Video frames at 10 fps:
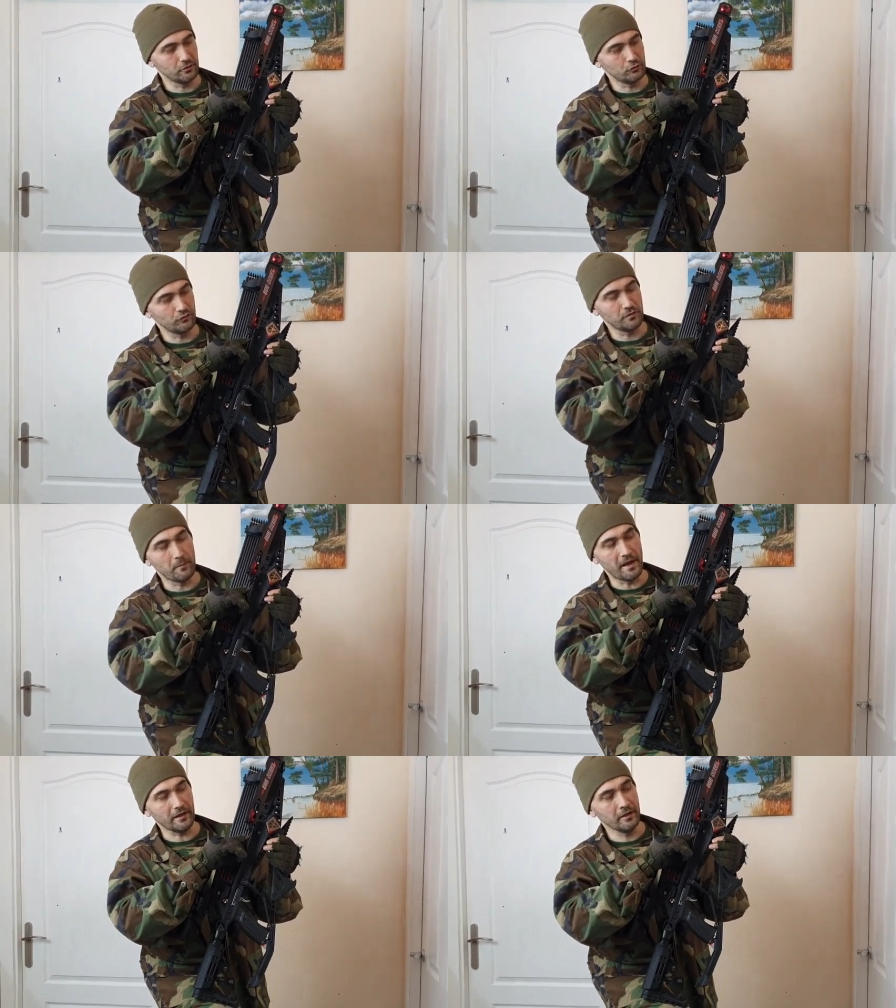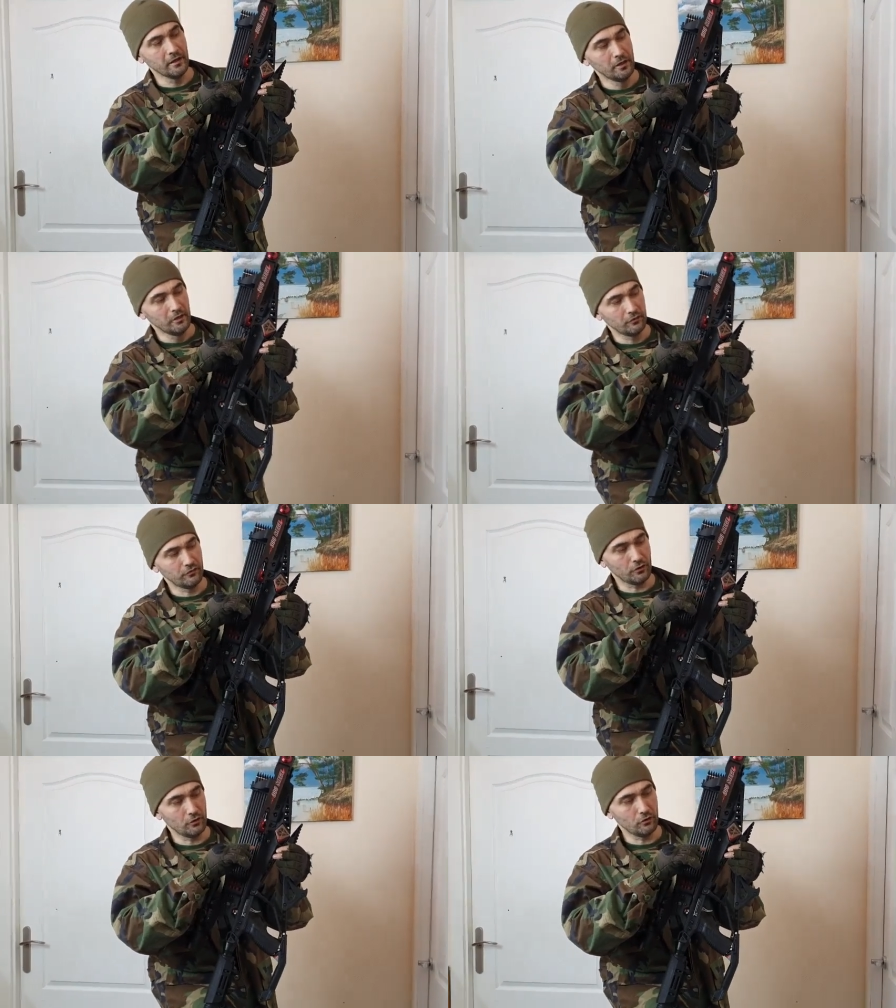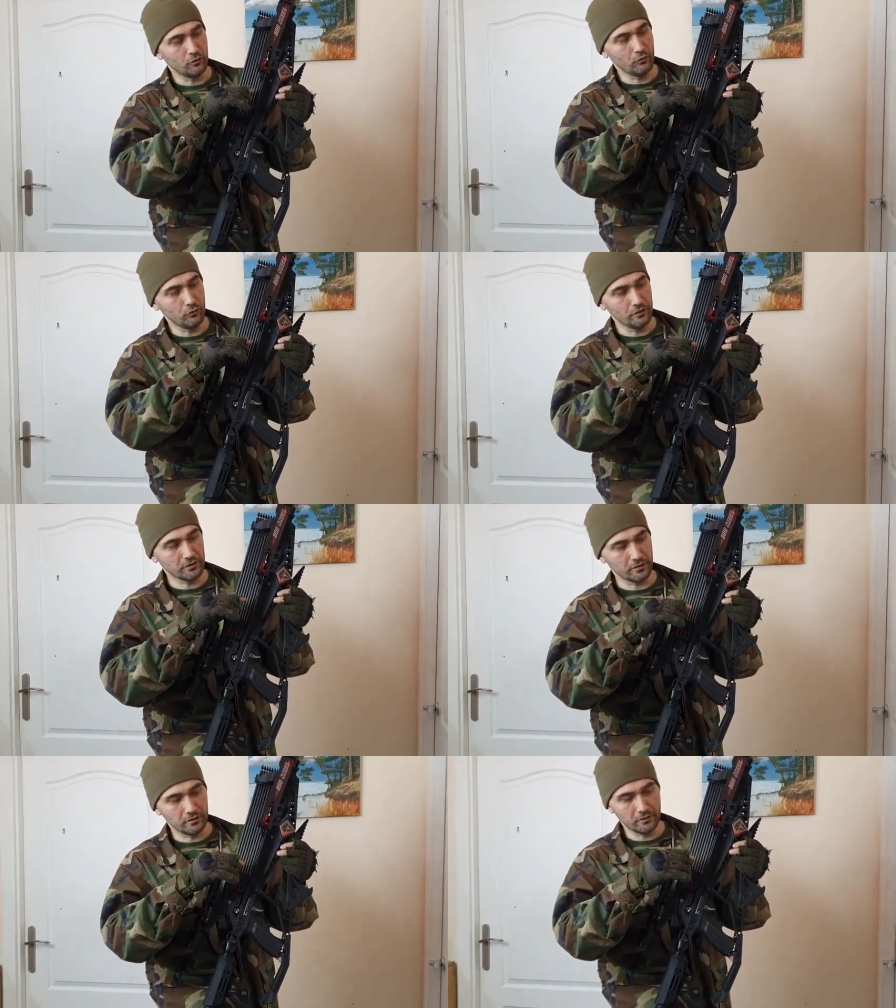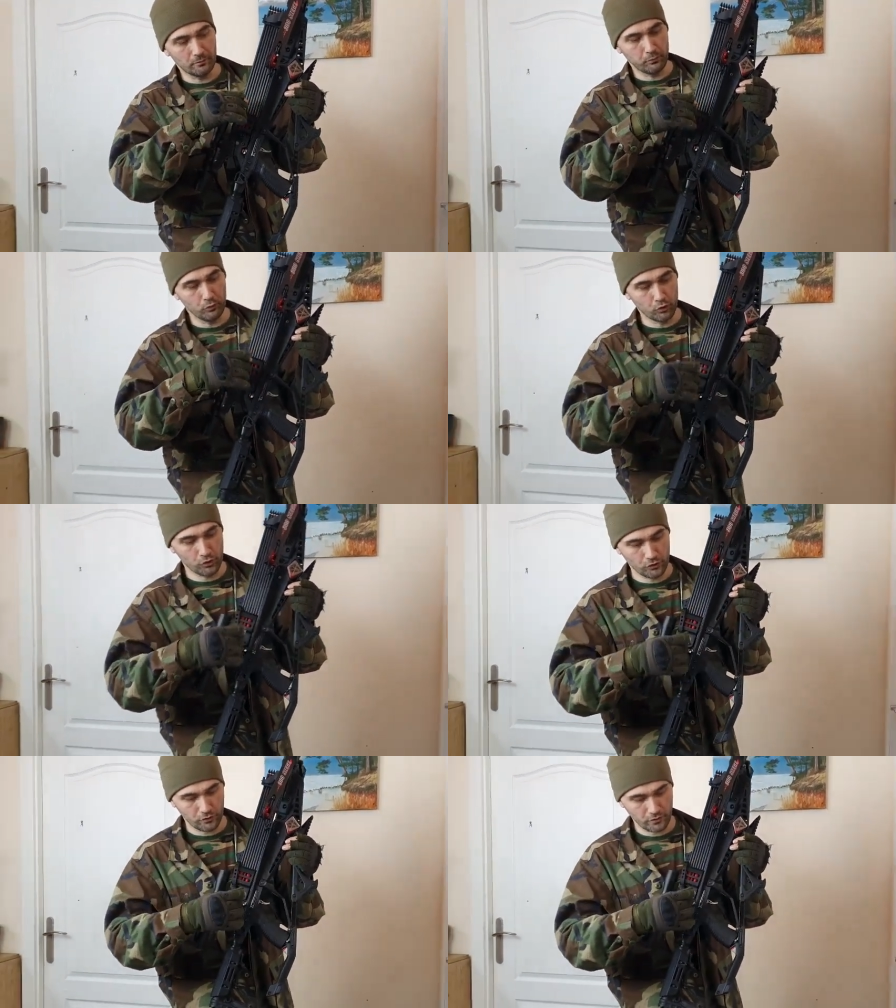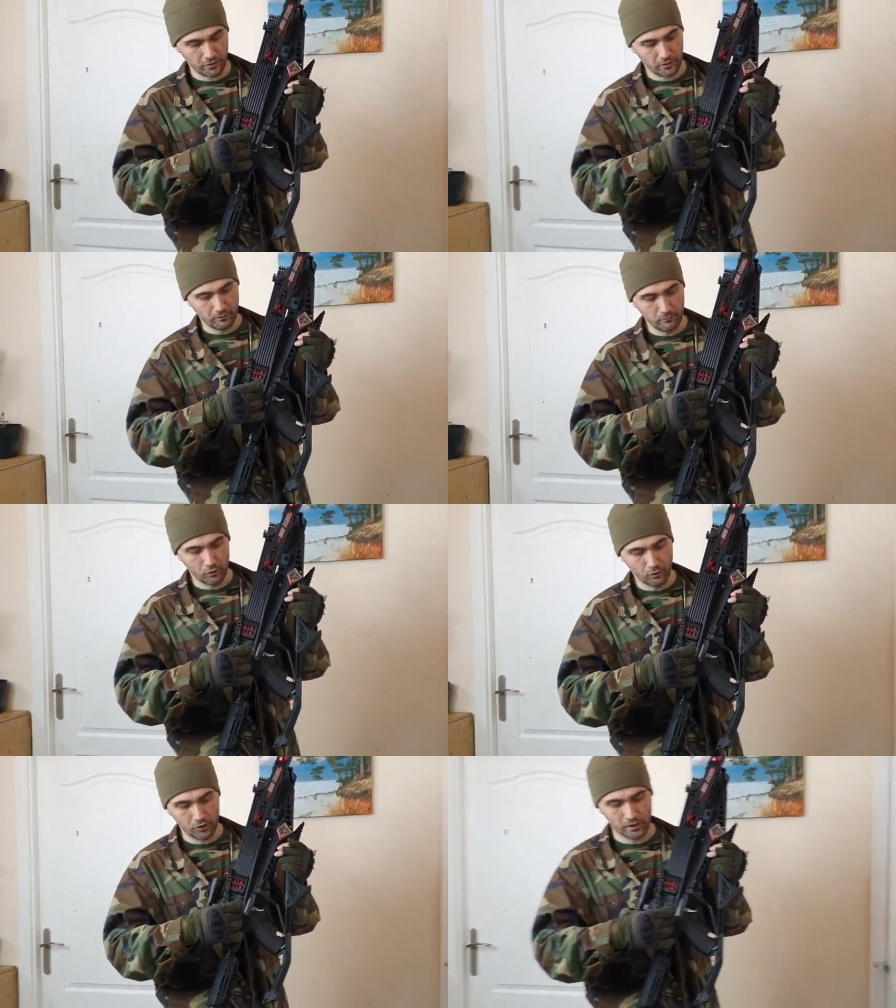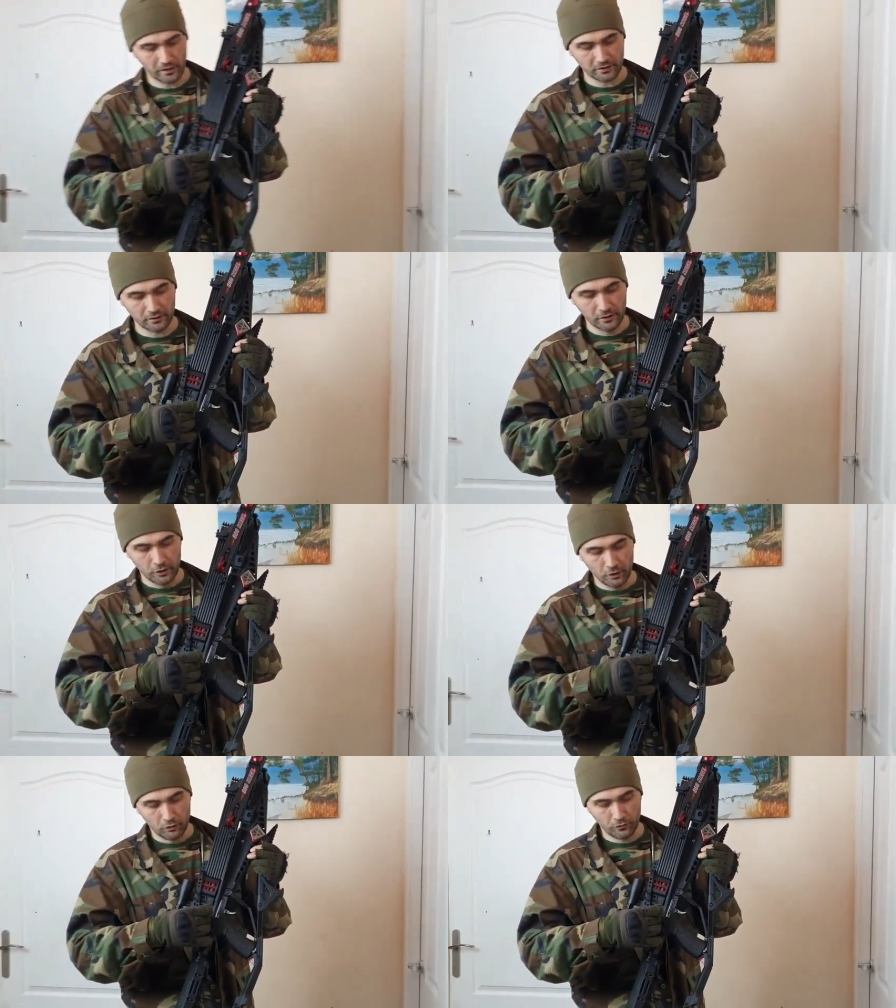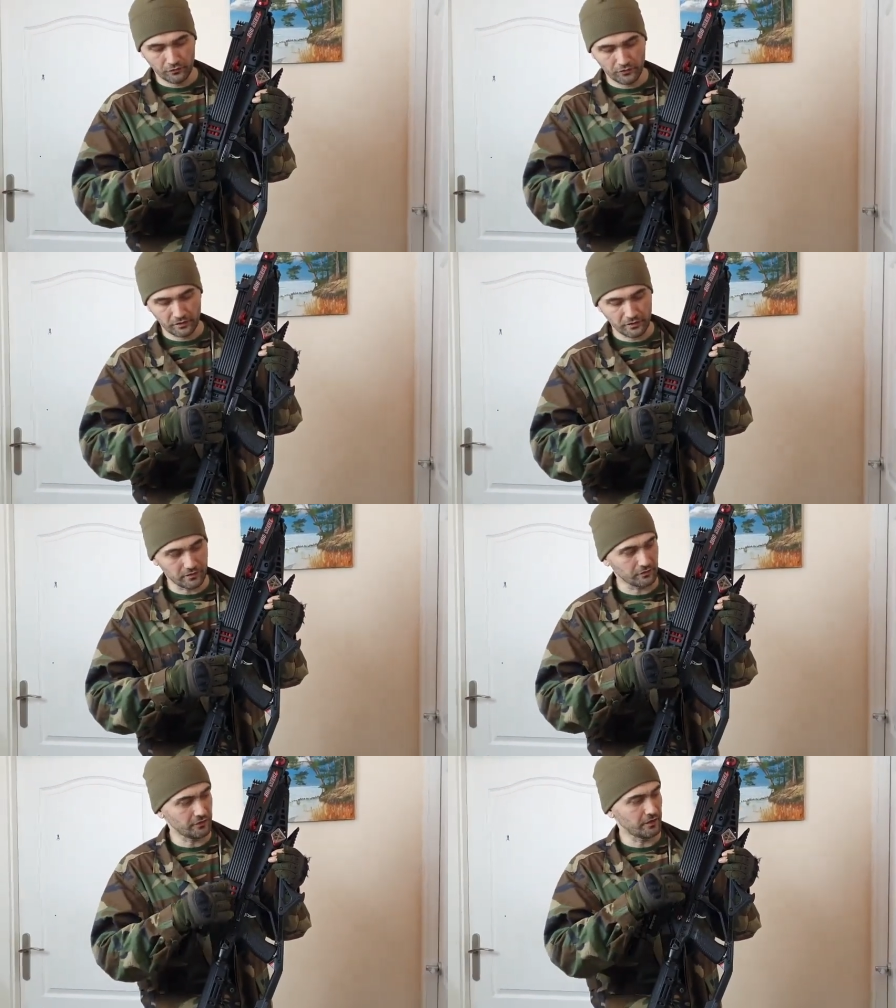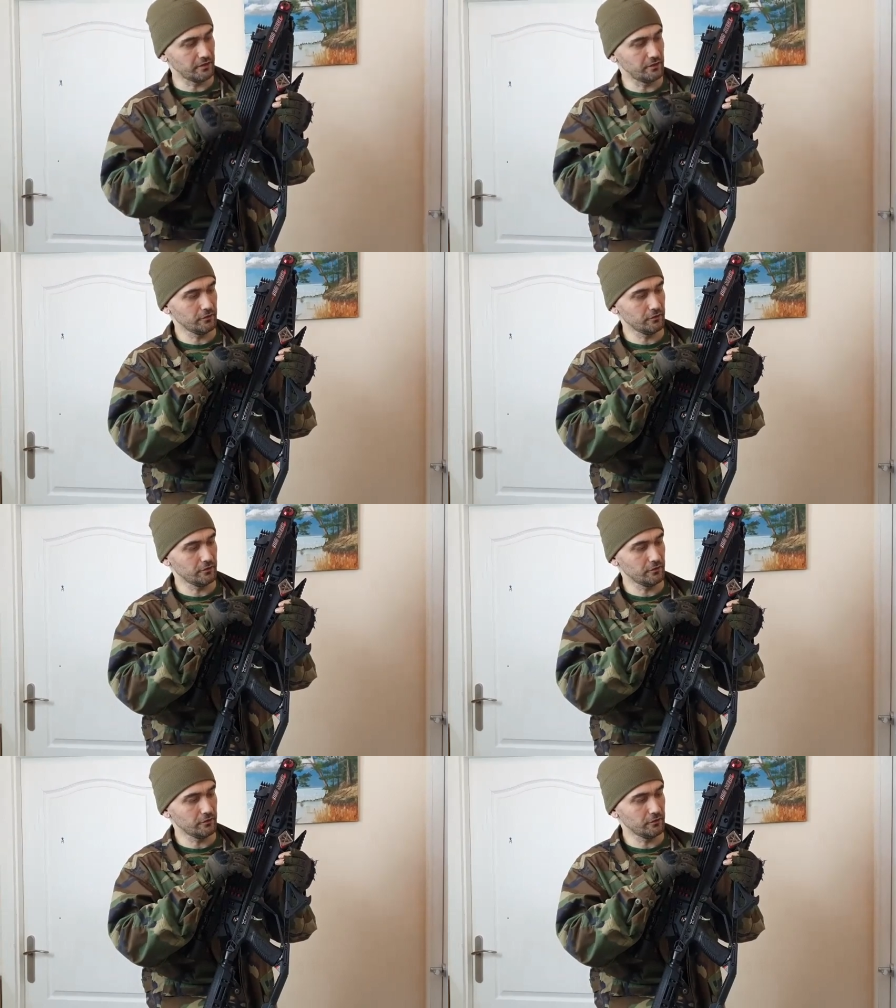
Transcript: to the back, so it can push more hard on the rear slider.